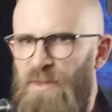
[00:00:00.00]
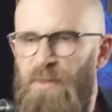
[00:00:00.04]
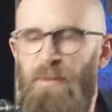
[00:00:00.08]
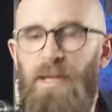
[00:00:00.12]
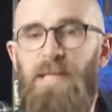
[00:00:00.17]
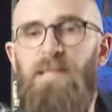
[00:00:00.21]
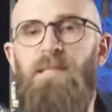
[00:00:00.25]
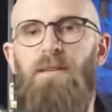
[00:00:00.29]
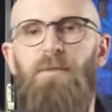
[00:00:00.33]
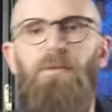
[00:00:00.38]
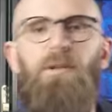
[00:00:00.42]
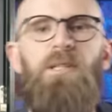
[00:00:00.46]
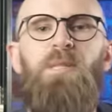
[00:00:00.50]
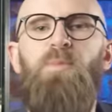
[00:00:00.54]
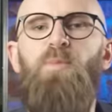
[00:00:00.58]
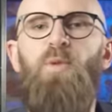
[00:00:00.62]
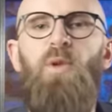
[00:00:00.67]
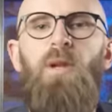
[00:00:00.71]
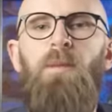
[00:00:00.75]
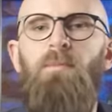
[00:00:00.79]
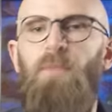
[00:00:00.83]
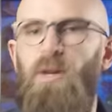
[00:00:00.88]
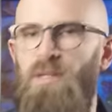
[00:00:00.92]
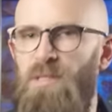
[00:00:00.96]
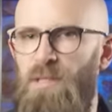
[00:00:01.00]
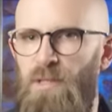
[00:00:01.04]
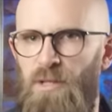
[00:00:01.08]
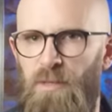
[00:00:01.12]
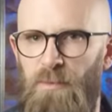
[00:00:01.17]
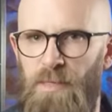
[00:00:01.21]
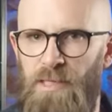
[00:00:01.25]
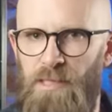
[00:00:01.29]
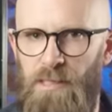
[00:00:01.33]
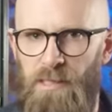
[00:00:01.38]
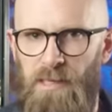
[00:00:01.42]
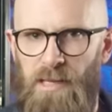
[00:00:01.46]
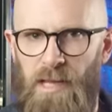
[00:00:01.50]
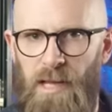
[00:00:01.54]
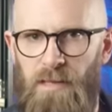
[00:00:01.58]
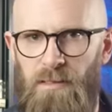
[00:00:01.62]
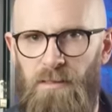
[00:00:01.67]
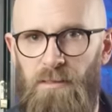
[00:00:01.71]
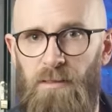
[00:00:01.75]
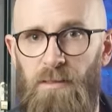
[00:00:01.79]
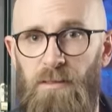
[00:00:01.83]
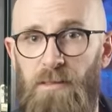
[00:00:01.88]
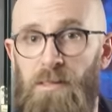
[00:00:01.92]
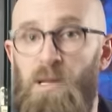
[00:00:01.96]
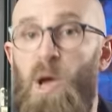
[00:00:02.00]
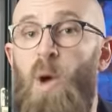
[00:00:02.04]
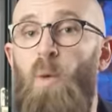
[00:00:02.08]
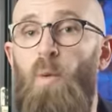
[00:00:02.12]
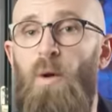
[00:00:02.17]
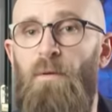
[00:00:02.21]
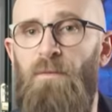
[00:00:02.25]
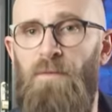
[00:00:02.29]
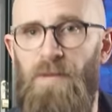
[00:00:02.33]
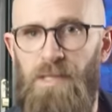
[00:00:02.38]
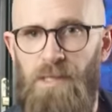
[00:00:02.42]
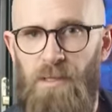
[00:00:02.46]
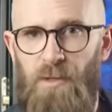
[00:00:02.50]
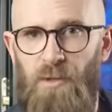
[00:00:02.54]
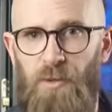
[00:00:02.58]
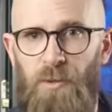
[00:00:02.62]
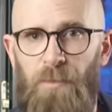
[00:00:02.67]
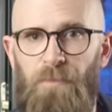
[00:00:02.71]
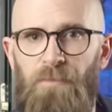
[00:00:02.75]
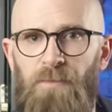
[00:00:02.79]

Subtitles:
The main difference between modern humans and Neanderthals were physical.